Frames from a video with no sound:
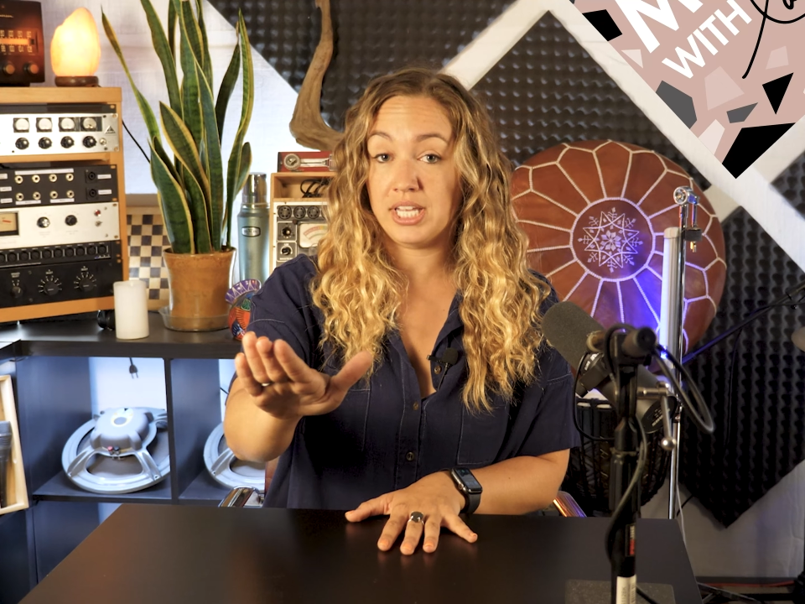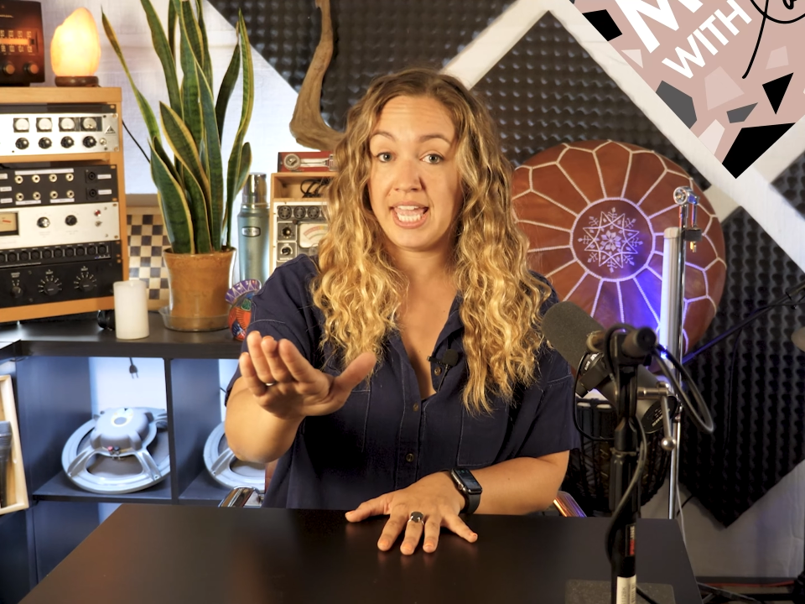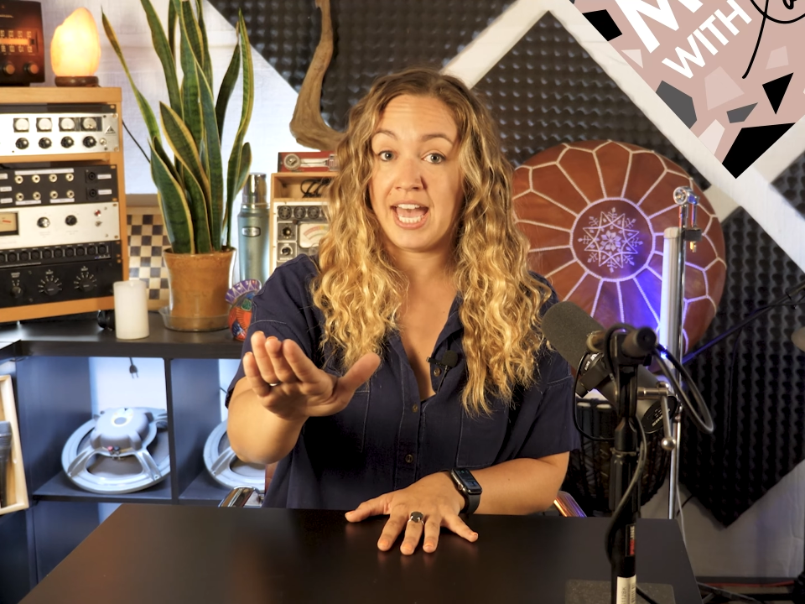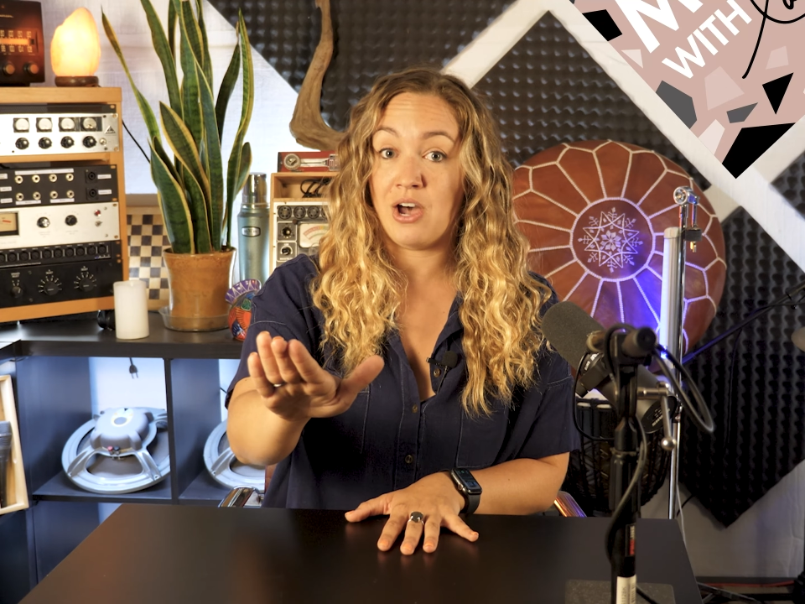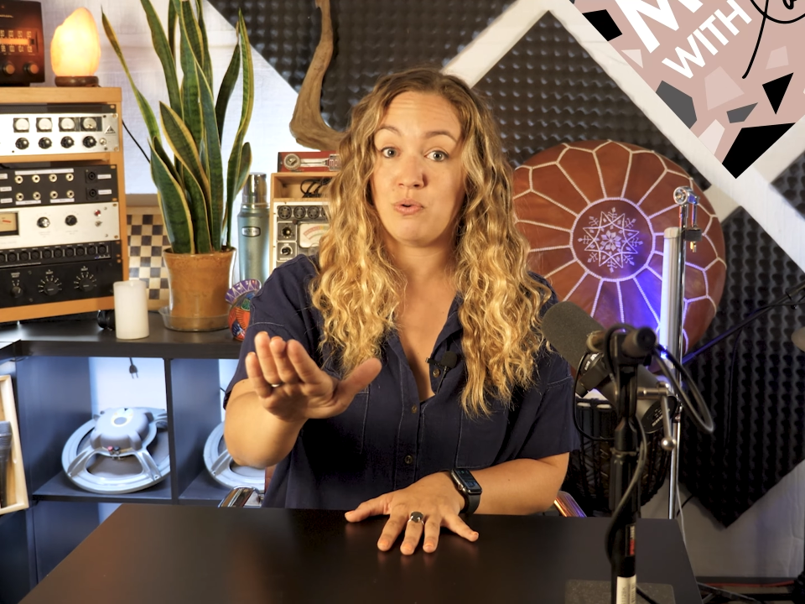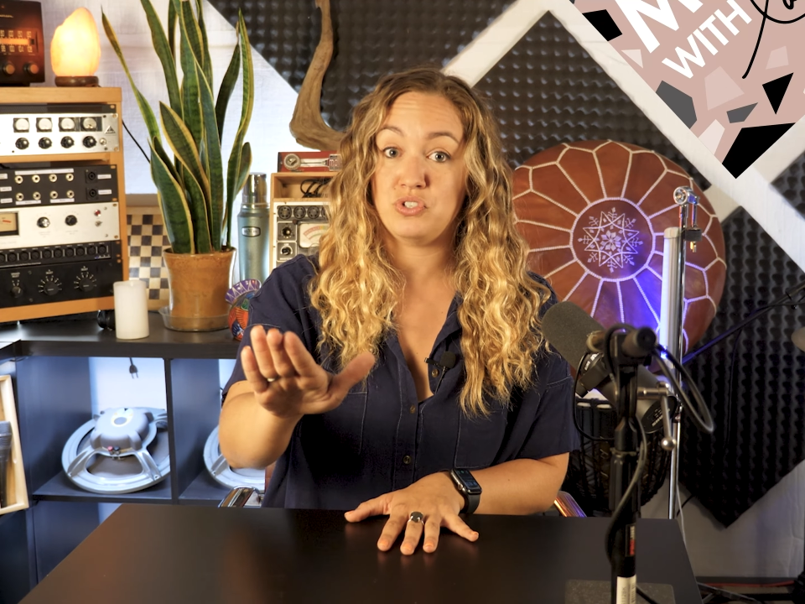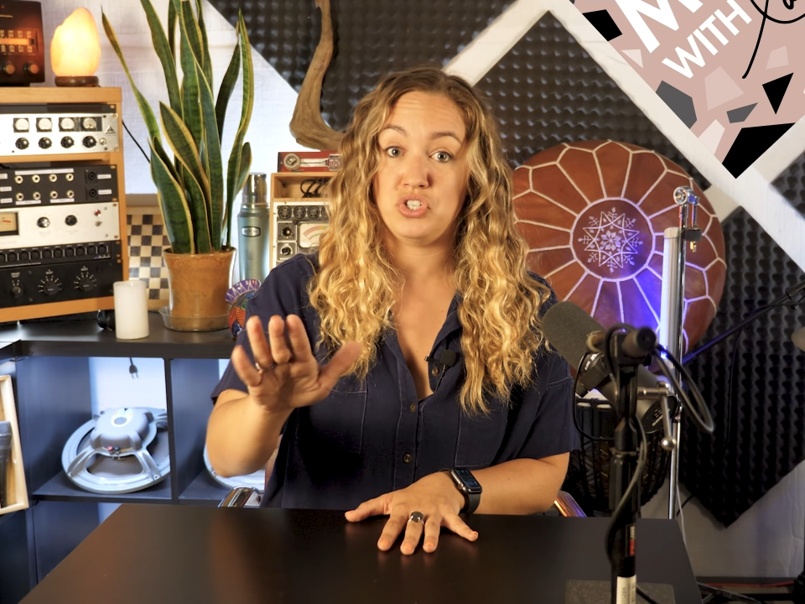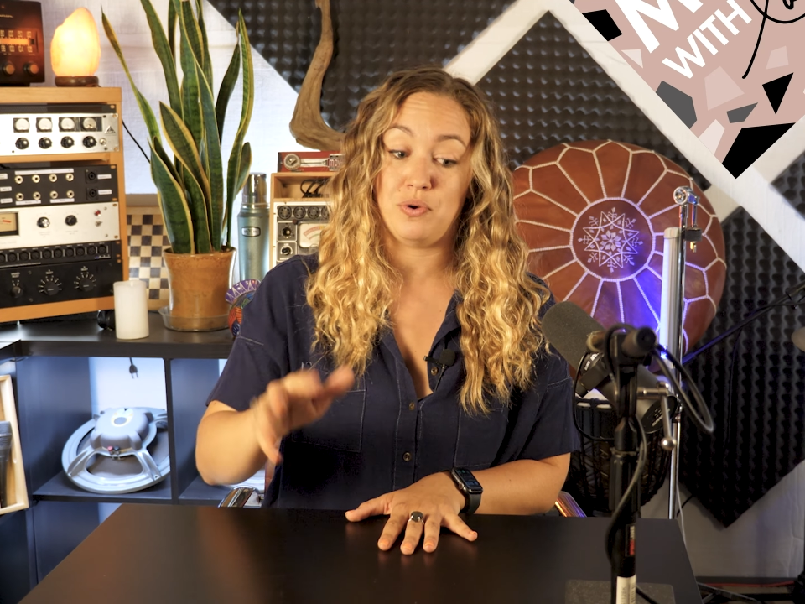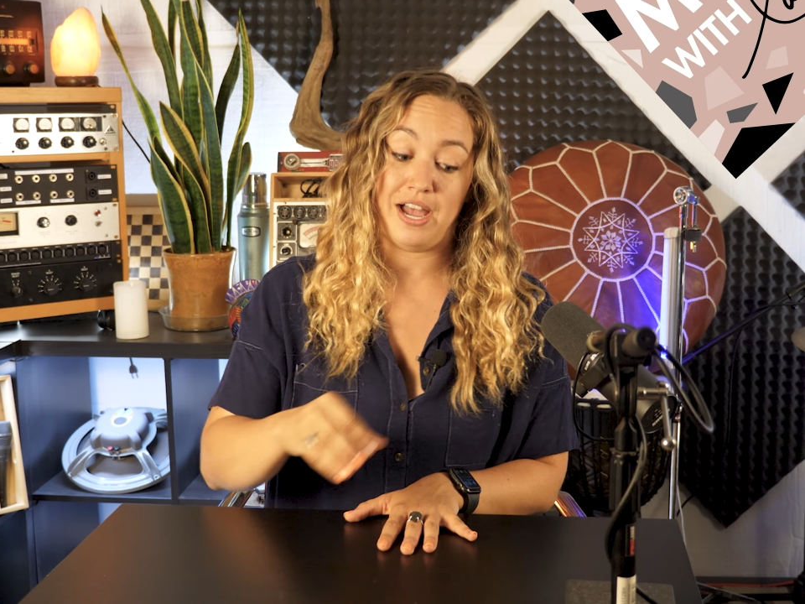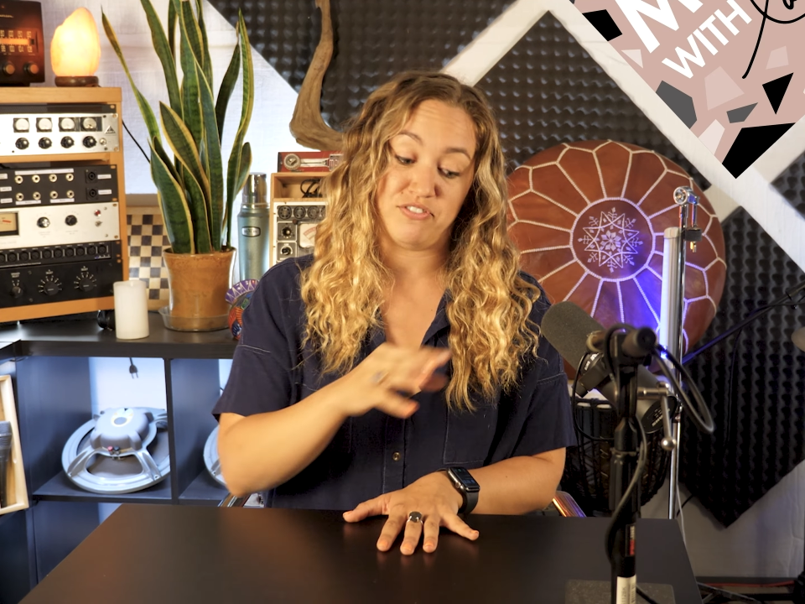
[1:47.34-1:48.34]
account,
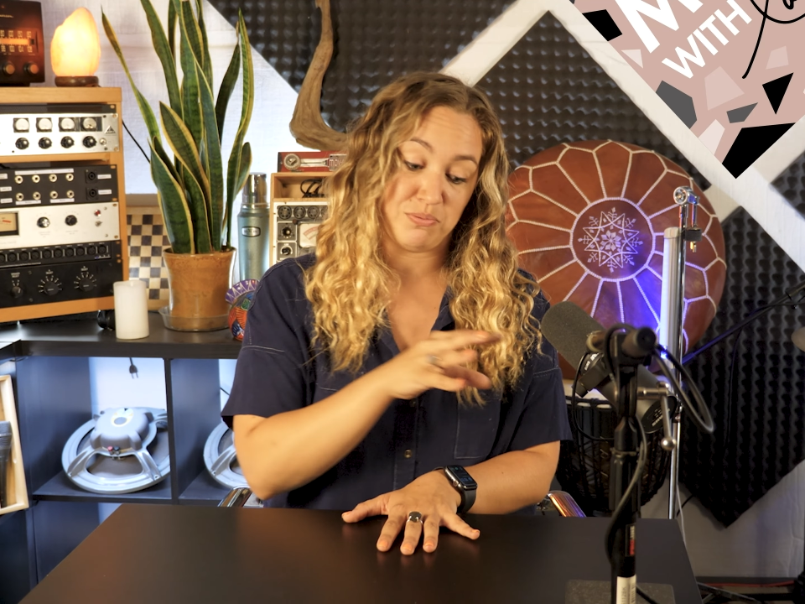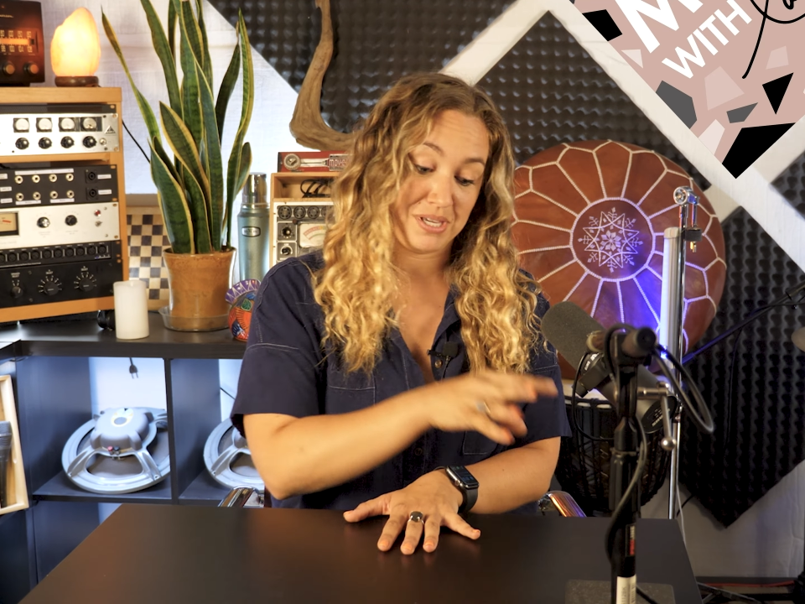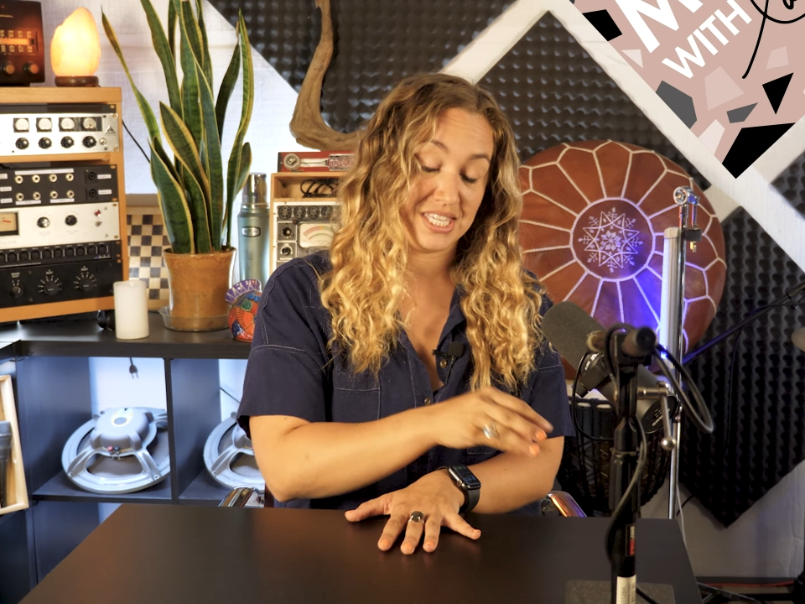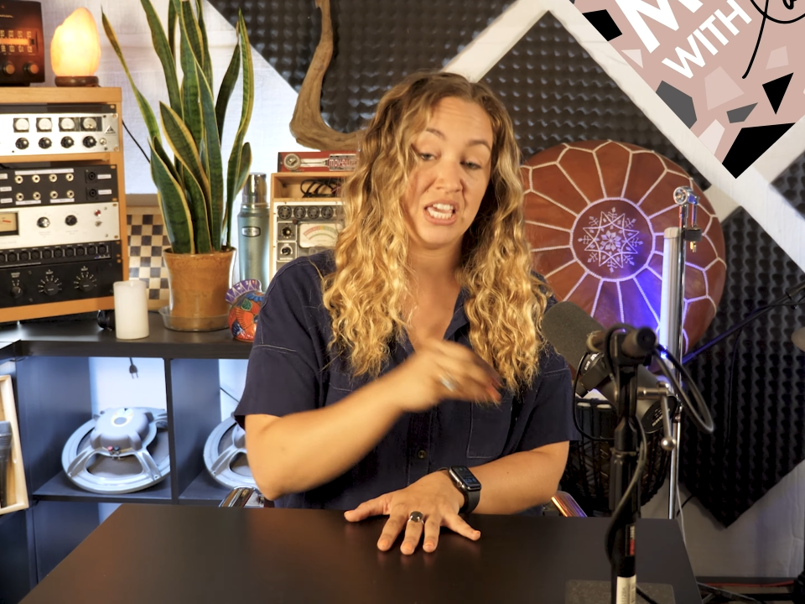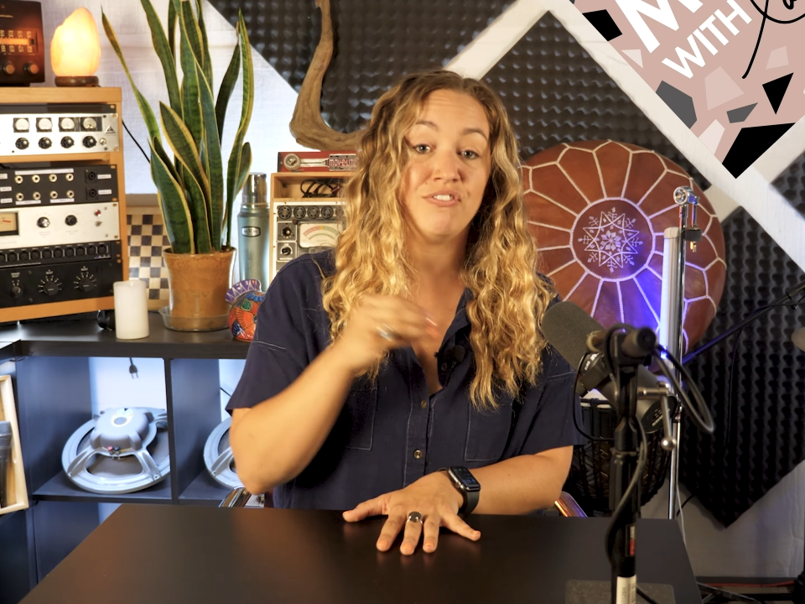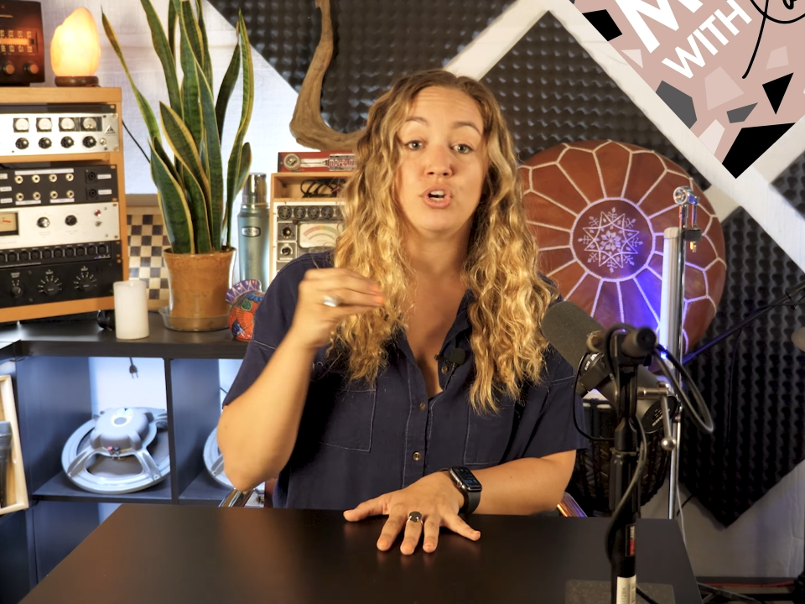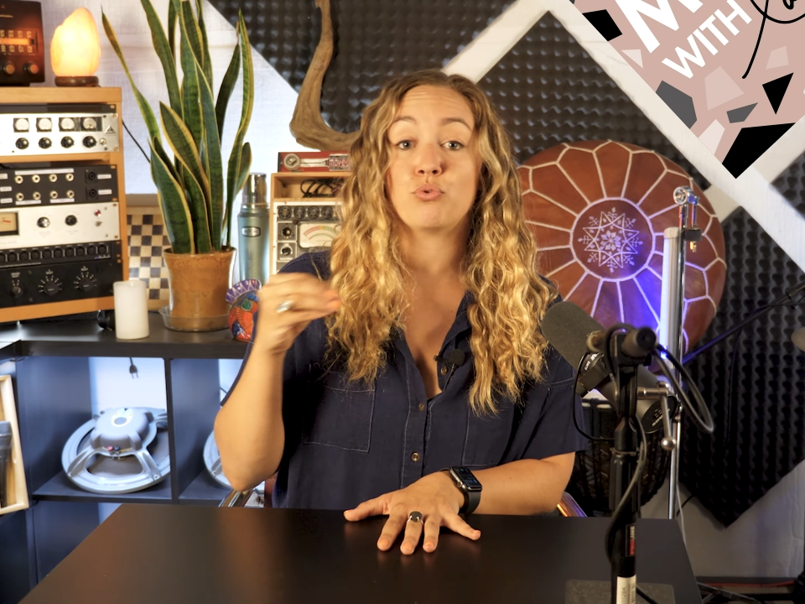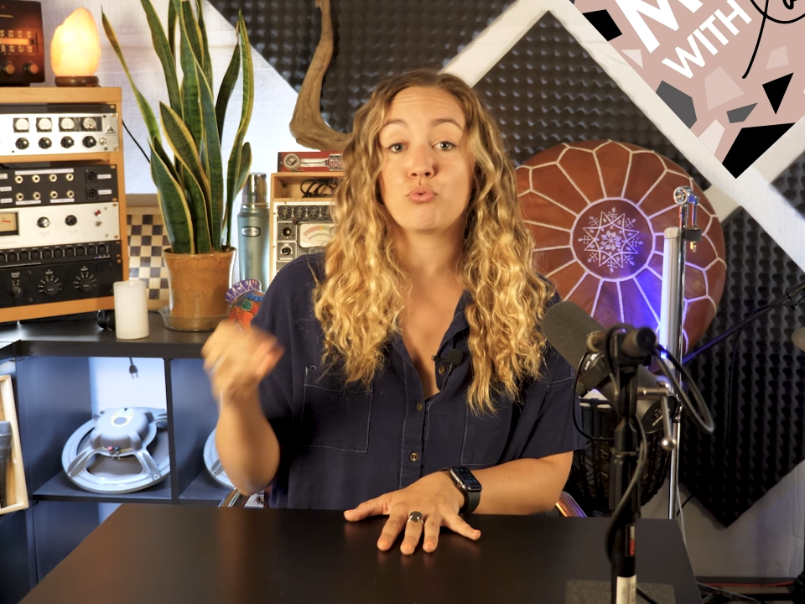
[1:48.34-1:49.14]
you have to be given a